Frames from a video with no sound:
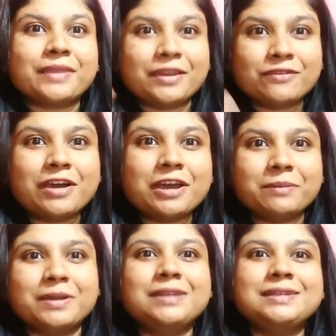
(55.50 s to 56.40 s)

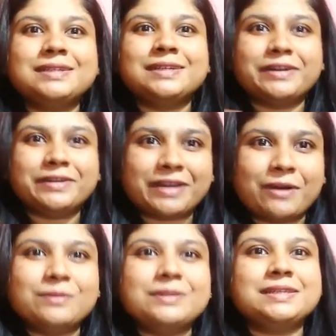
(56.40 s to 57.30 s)
environment
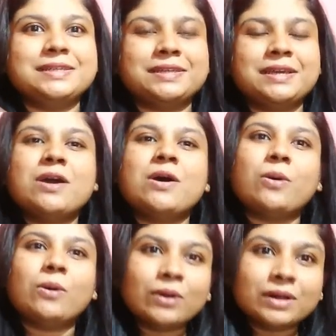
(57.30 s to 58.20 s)
around it.
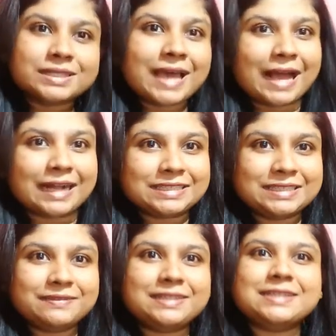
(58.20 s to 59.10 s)
All the
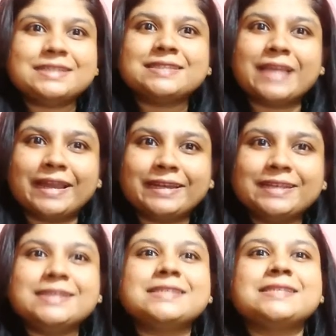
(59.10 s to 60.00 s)
activities that
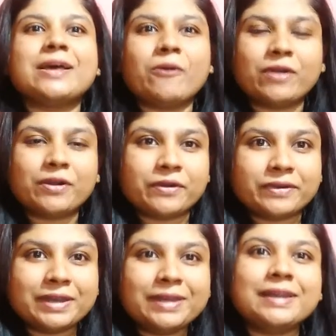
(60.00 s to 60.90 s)
is
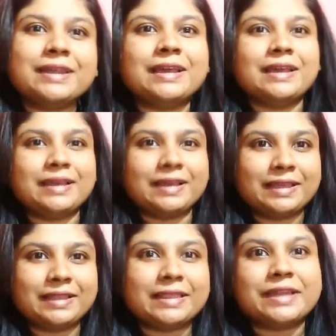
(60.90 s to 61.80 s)
occurring
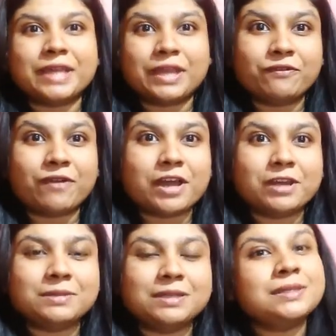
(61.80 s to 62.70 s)
in that
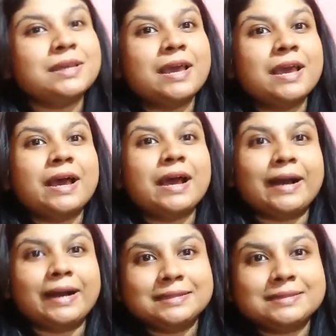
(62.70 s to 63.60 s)
environment
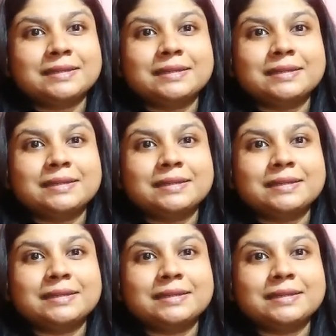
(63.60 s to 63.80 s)
has